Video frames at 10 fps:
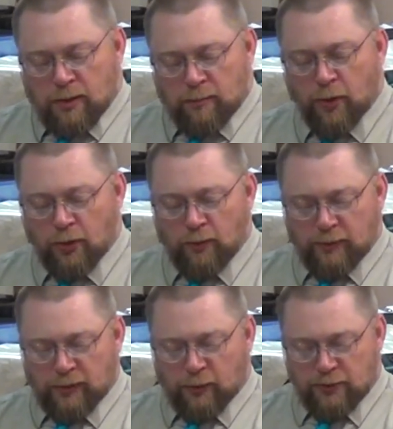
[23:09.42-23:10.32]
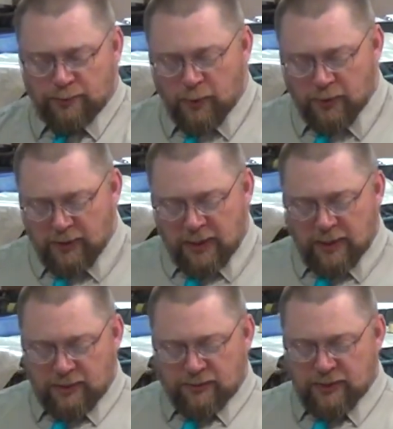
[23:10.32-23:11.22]
Moreover, the Lord spoke unto
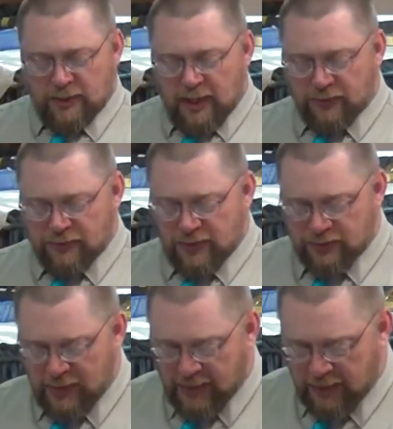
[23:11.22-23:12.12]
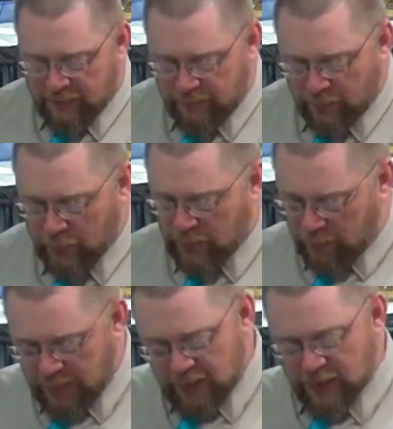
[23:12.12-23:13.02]
Ahaz, saying, Ask thee a sign, whether
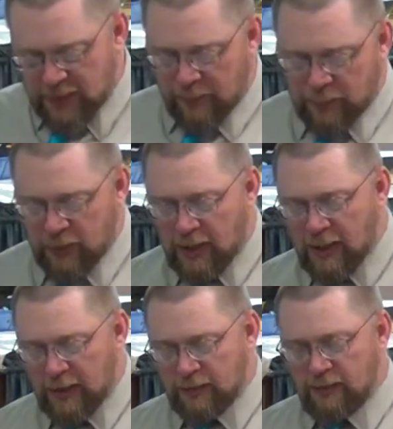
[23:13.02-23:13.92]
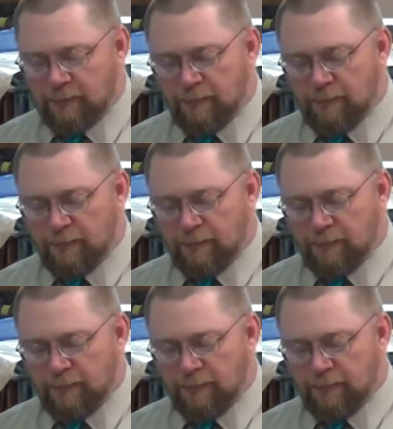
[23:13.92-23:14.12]
it be in the depth or the height.